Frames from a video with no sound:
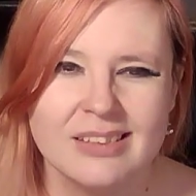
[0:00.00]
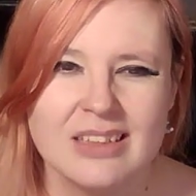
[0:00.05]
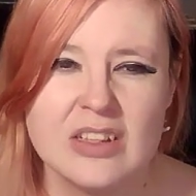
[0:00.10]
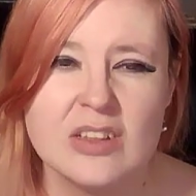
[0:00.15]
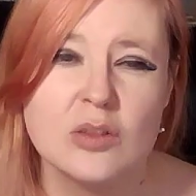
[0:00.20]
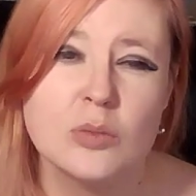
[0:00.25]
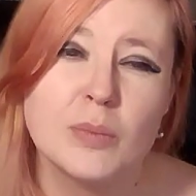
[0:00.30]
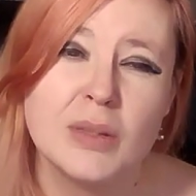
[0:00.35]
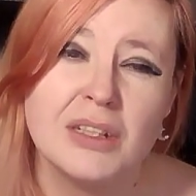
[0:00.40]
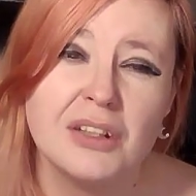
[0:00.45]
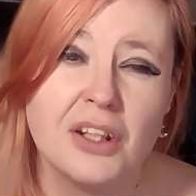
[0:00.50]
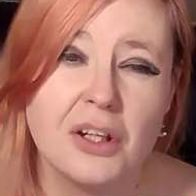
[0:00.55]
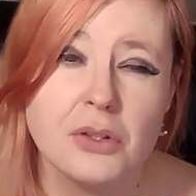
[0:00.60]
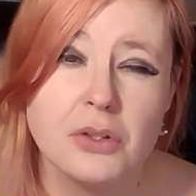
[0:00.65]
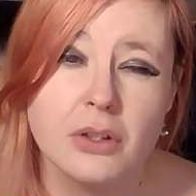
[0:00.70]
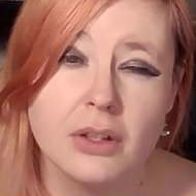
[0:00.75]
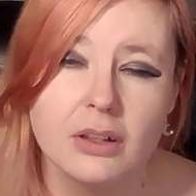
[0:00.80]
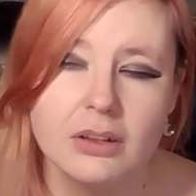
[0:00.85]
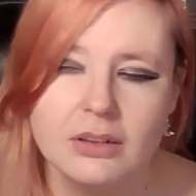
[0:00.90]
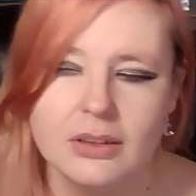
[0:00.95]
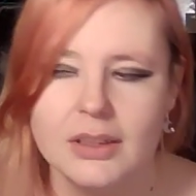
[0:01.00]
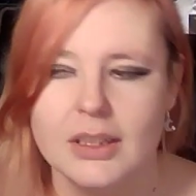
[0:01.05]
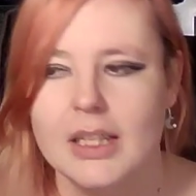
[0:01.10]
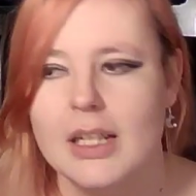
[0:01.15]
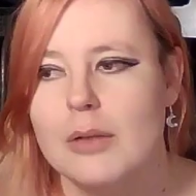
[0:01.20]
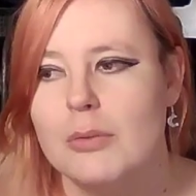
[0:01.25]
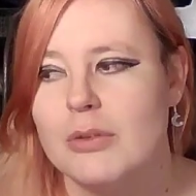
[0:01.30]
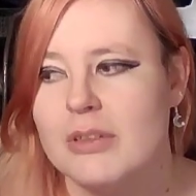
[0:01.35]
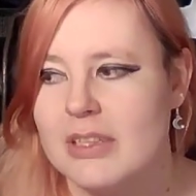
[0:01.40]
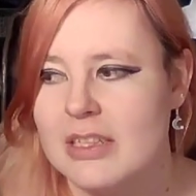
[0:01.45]
this is mediocre.
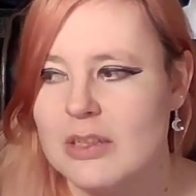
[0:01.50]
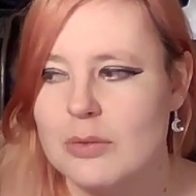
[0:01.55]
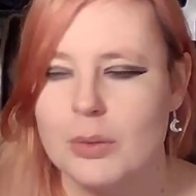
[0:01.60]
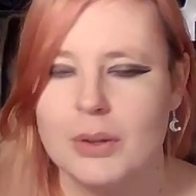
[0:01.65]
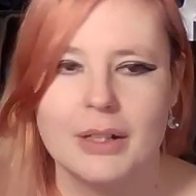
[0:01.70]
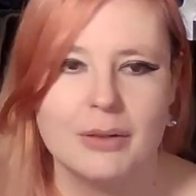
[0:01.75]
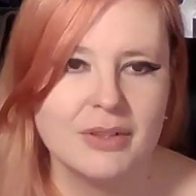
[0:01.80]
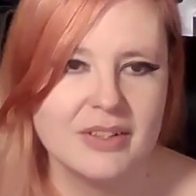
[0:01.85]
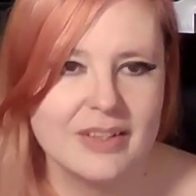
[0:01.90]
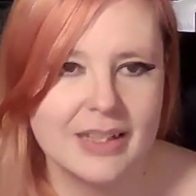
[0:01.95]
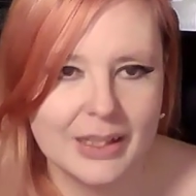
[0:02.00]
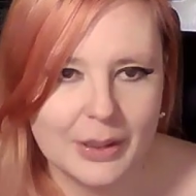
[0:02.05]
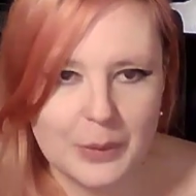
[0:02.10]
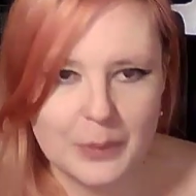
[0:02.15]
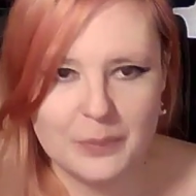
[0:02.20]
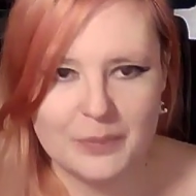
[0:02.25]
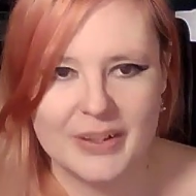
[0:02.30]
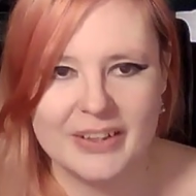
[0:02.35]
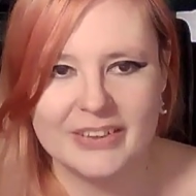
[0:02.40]
Whereas this one, I was like, oh my